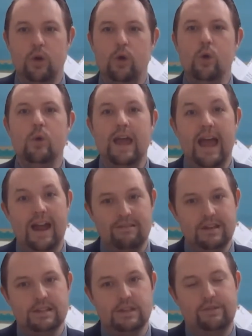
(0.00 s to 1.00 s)
all
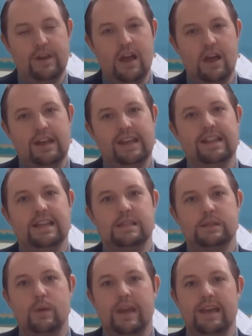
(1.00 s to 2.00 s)
areas of learning
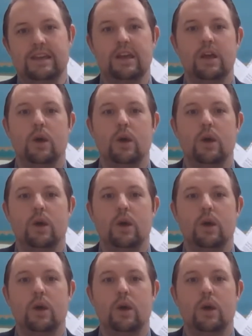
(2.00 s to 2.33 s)
this week.